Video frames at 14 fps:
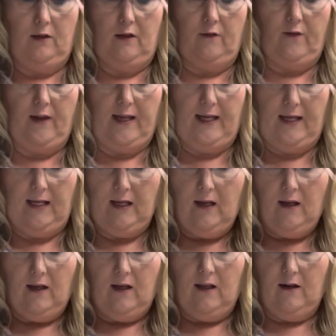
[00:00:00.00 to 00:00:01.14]
and deveined.
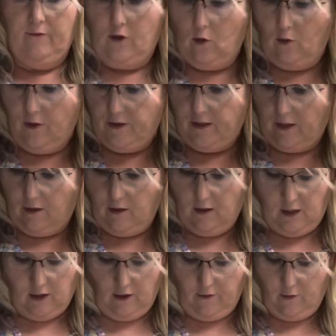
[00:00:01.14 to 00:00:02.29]
And of course, a good
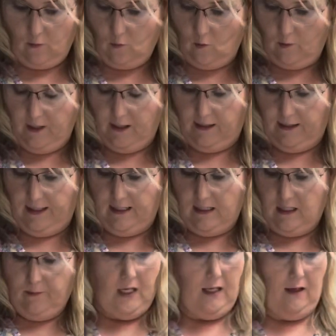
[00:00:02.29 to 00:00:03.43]
Southern woman cleans
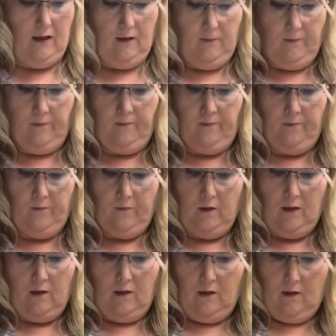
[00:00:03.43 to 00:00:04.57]
them again.
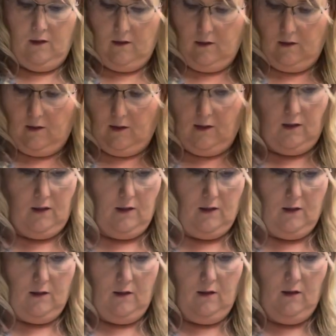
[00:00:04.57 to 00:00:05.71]

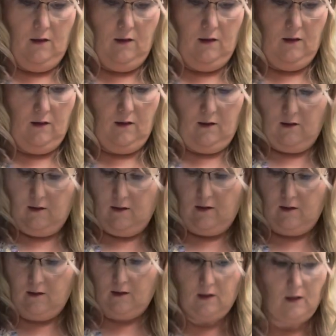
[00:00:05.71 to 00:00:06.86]
And,
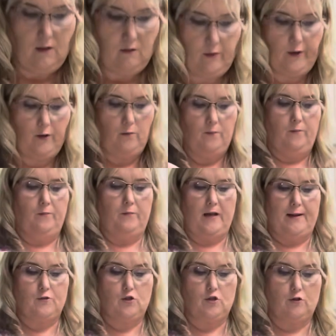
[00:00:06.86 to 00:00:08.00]
well,
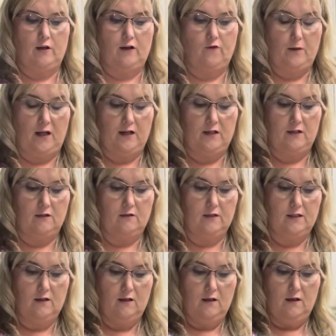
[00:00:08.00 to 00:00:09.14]
I'm sure everybody
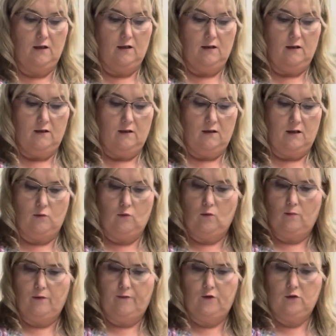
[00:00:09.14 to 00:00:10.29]
does. I want
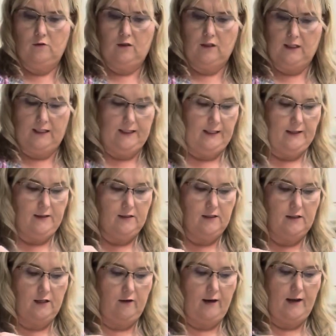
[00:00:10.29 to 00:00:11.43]
my food clean.
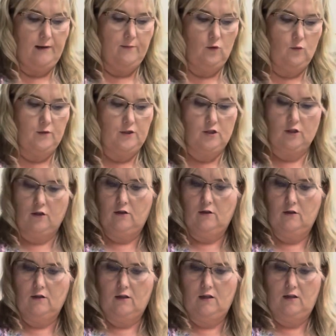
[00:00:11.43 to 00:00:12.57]
So I'm going to
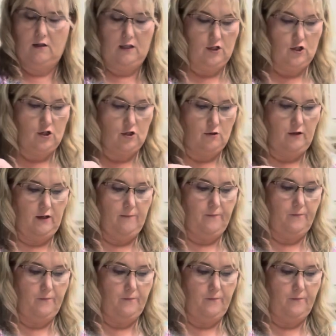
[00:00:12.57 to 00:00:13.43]
cook these shrimp